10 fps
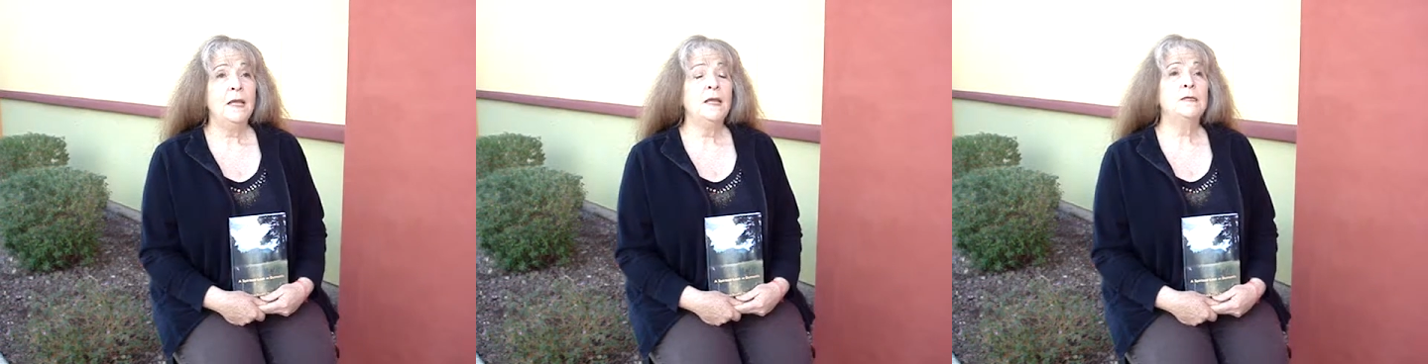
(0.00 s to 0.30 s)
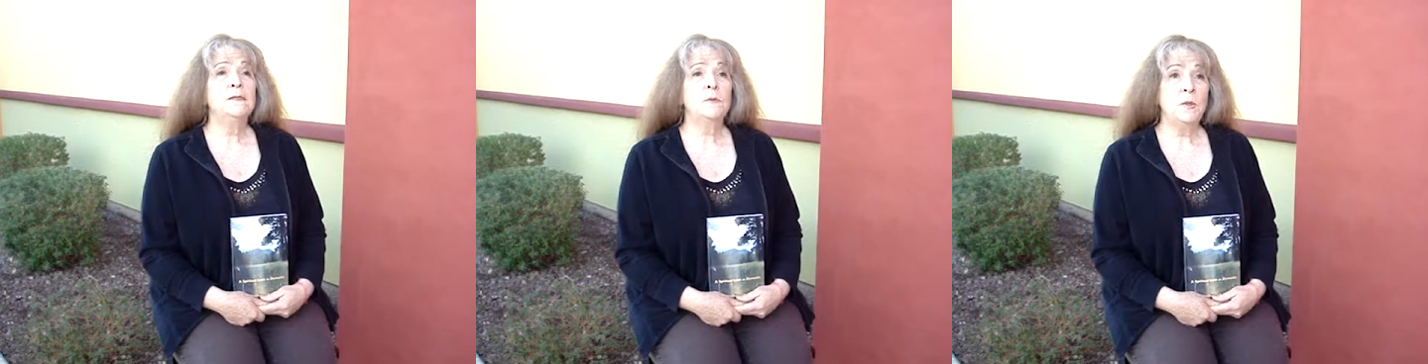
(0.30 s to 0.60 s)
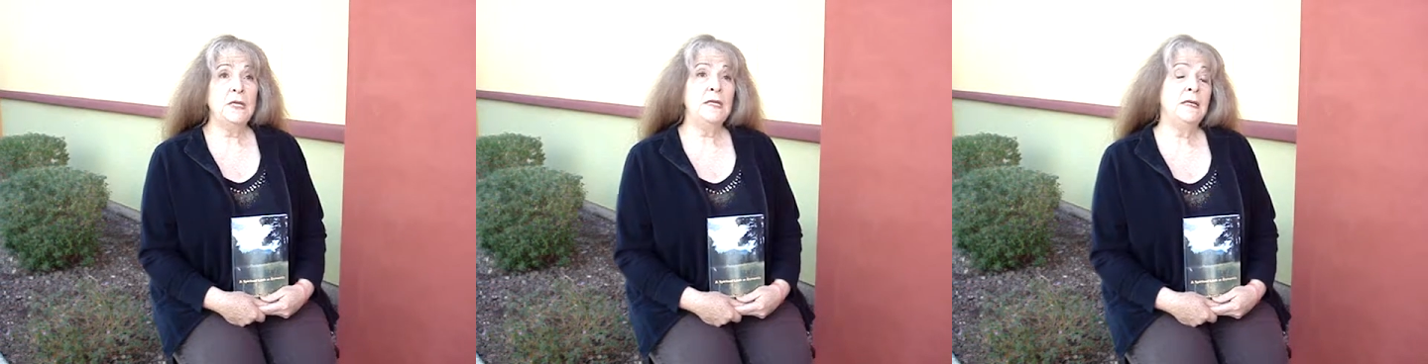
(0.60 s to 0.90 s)
is
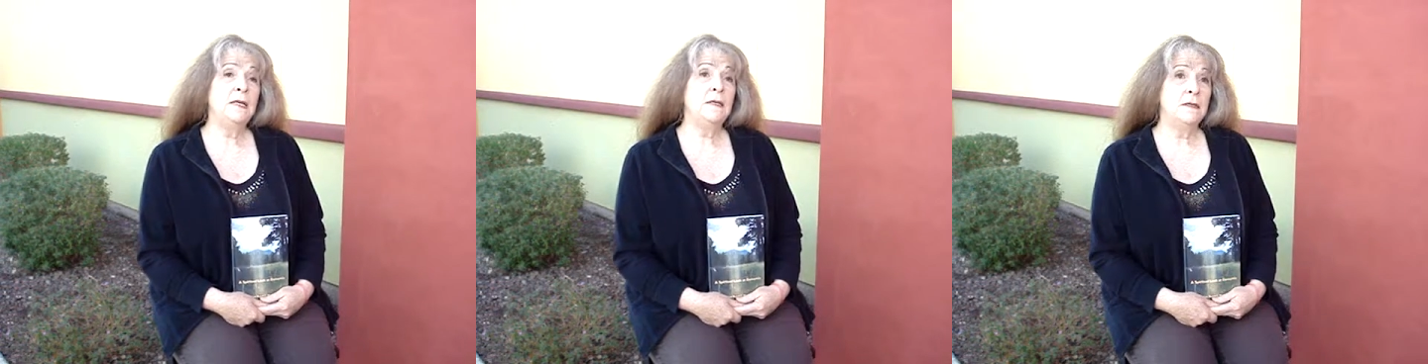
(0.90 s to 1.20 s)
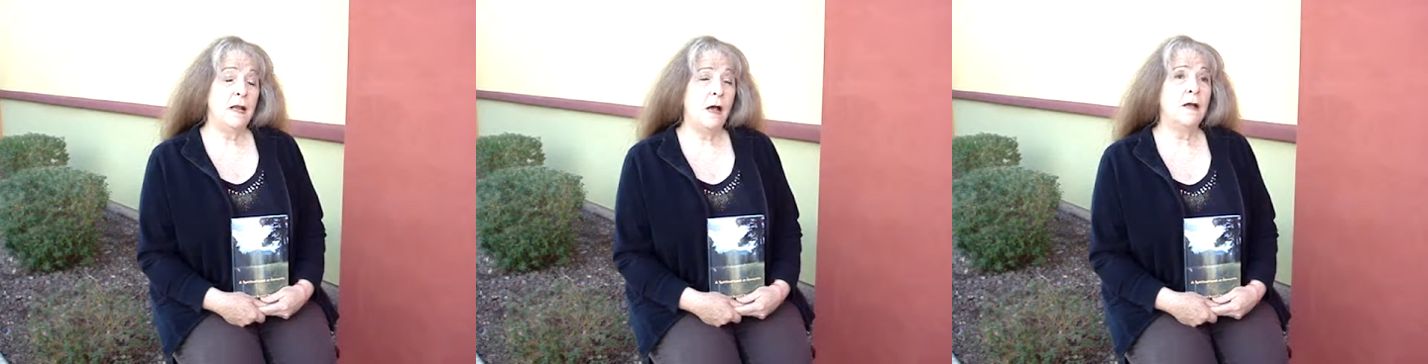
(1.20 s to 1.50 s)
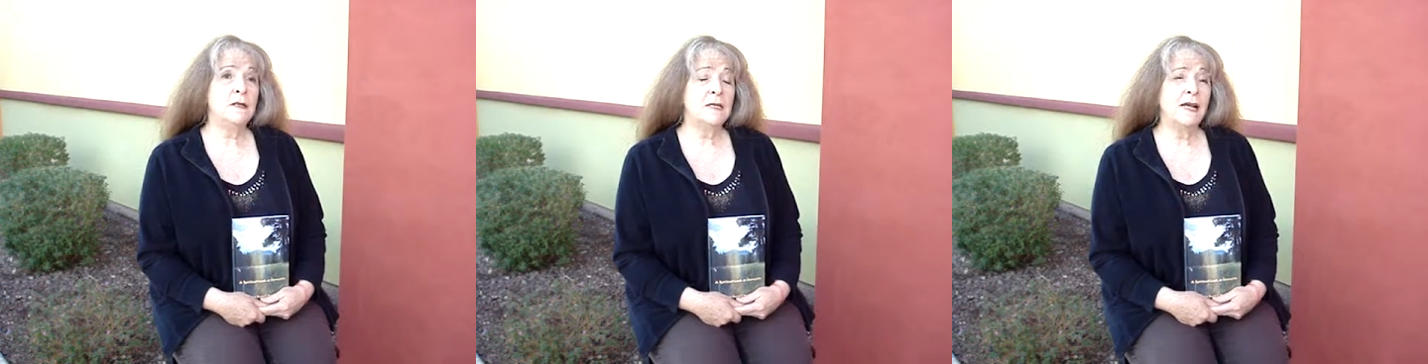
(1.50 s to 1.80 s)
really
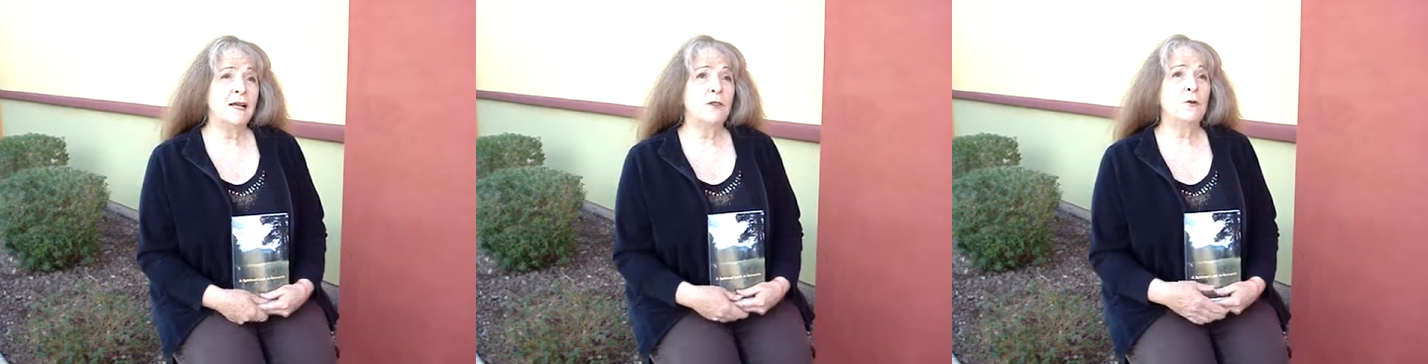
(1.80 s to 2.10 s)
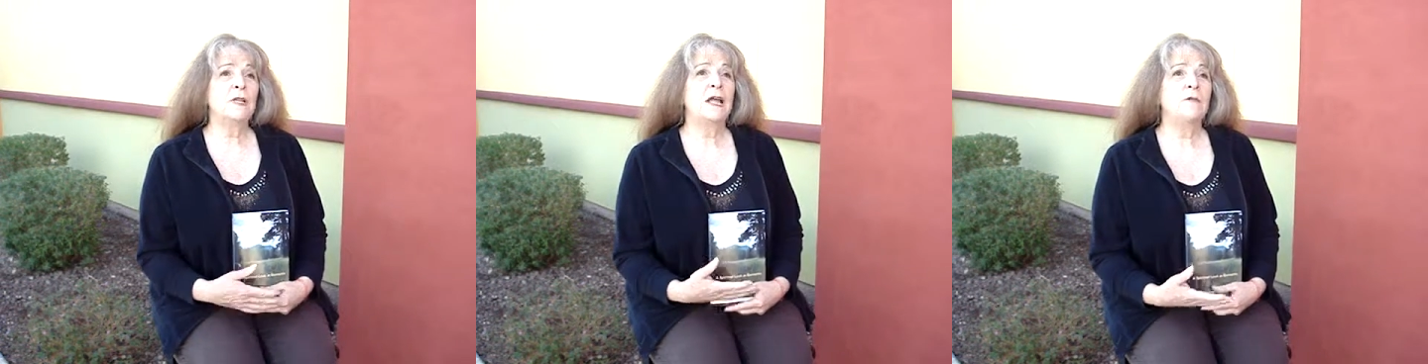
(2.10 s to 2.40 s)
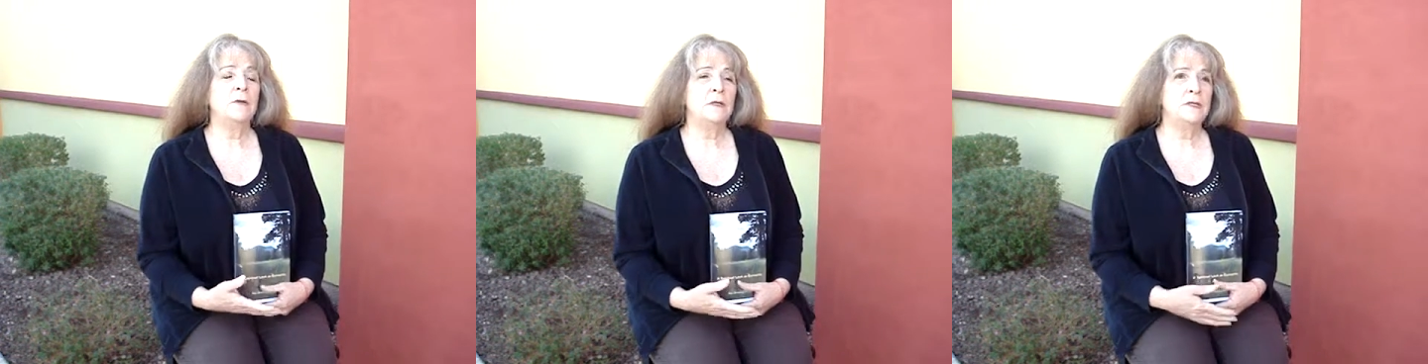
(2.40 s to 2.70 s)
on another
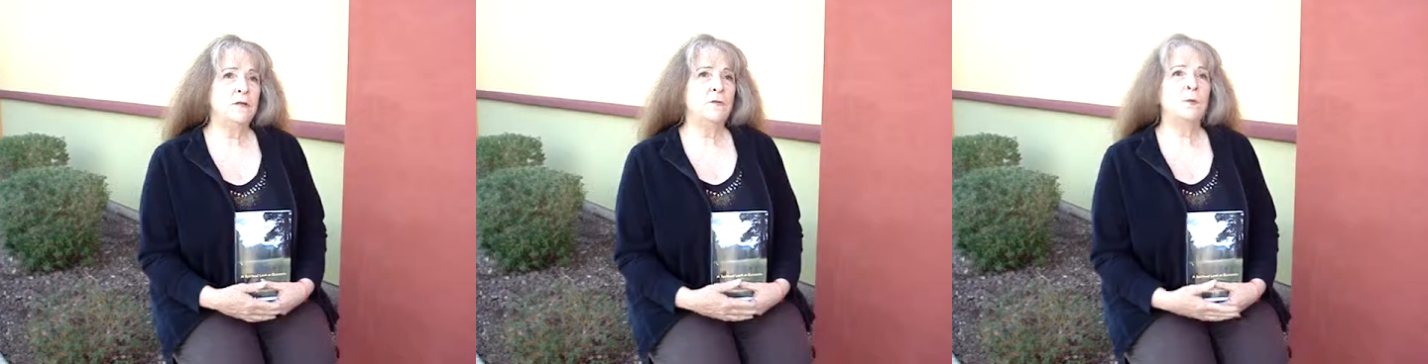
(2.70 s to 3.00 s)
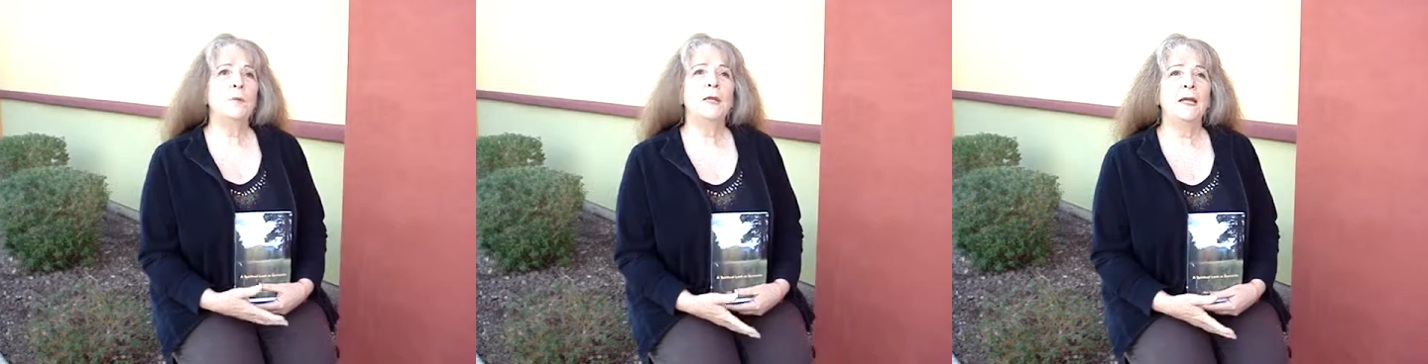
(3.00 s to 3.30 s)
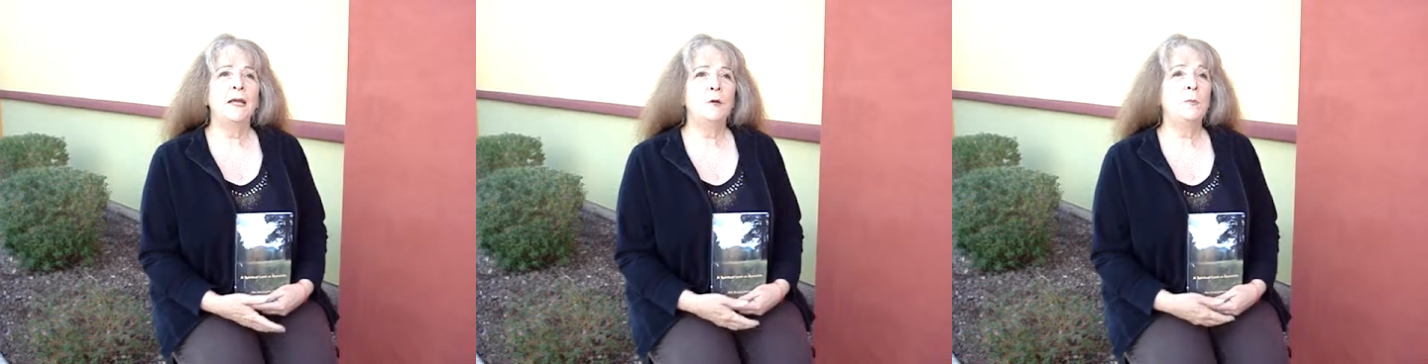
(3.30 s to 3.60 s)
level, a different
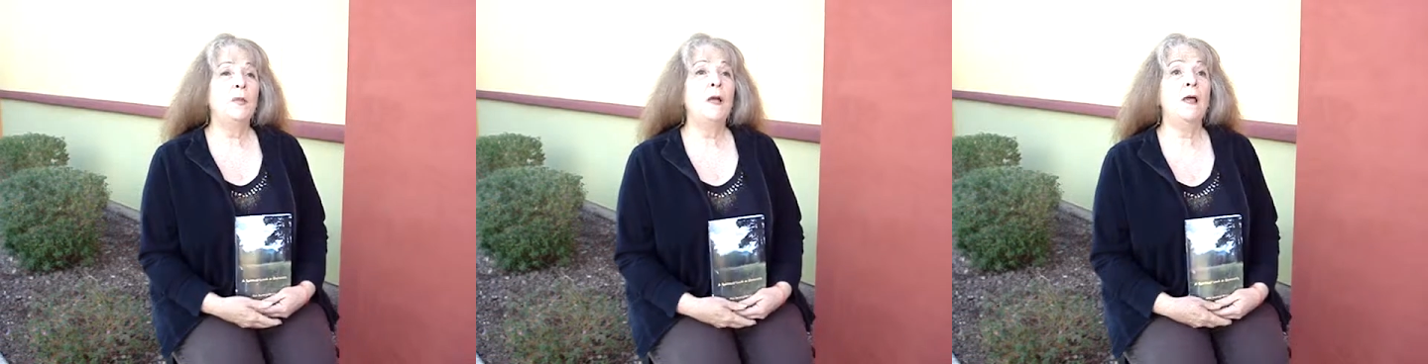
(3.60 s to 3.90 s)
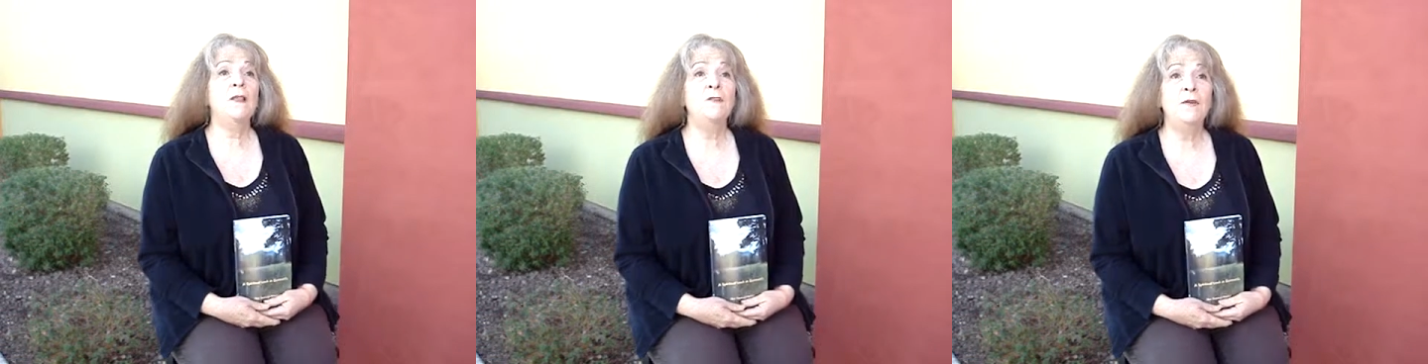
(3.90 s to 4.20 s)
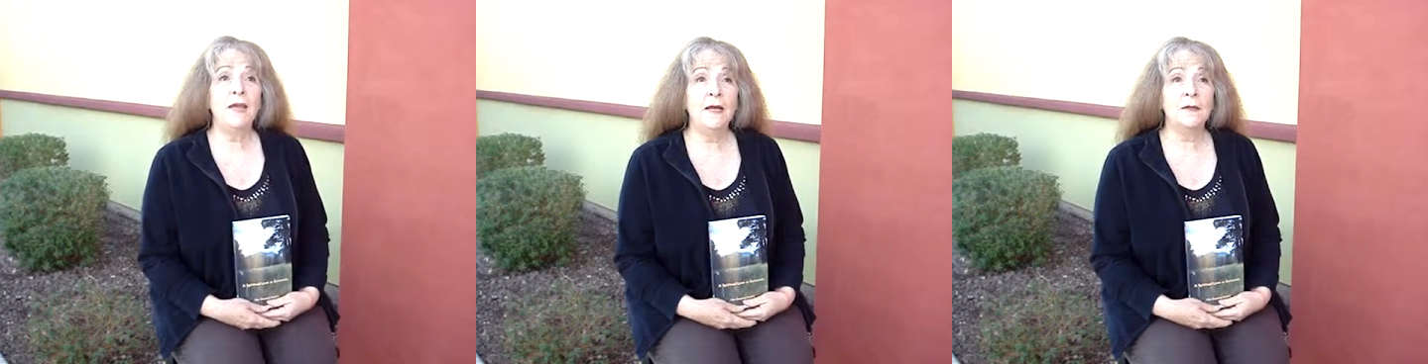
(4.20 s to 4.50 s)
plane, or beyond the
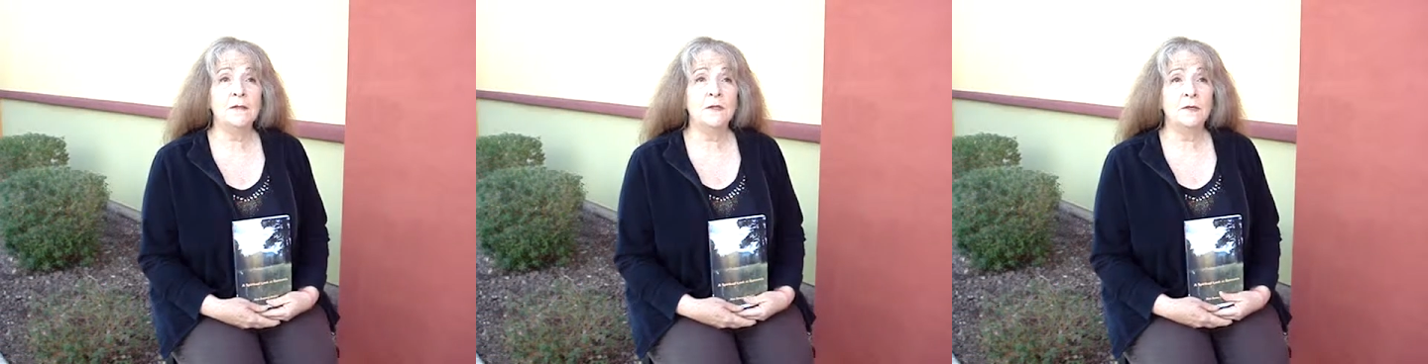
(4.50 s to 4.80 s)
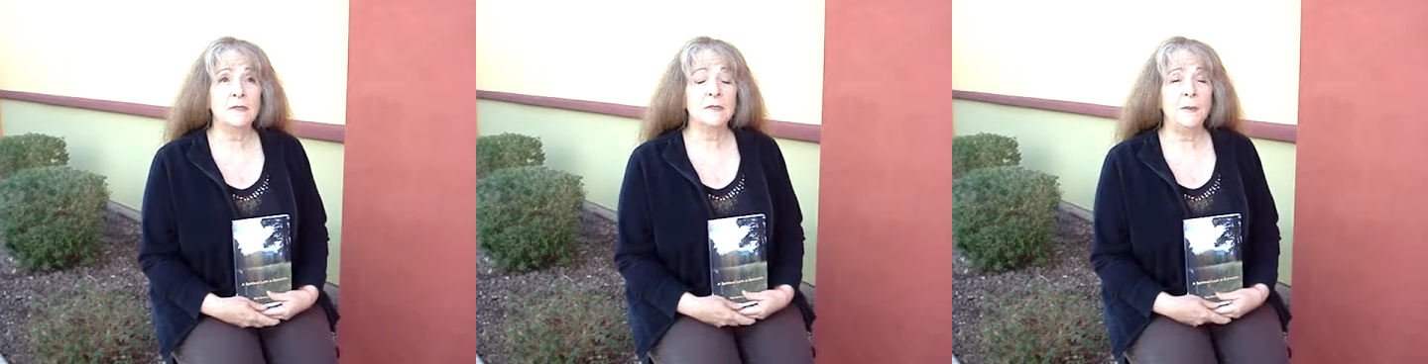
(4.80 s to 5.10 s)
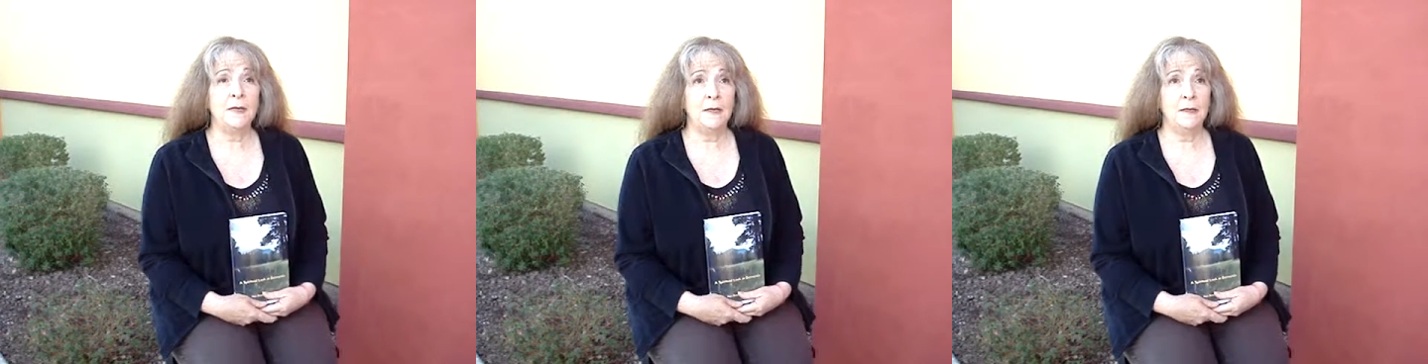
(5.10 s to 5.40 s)
veil, so to
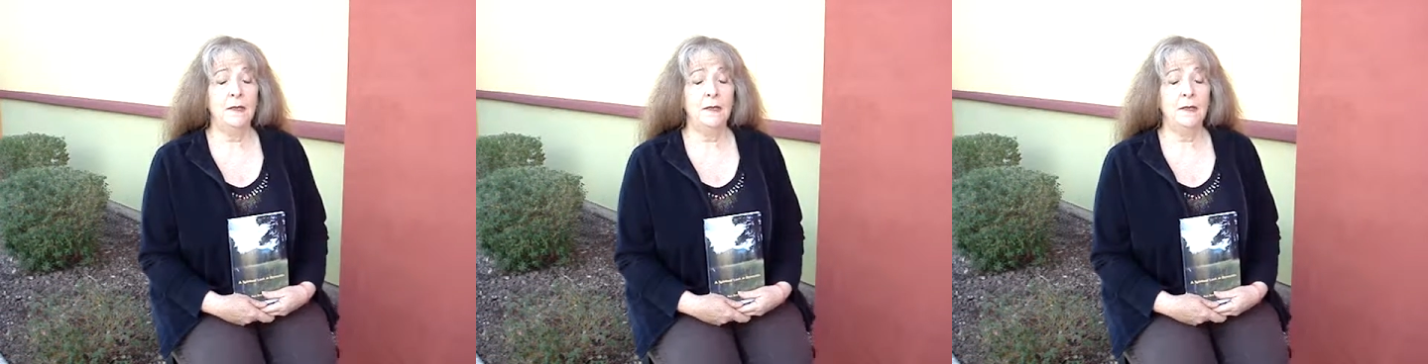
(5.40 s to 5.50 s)
speak.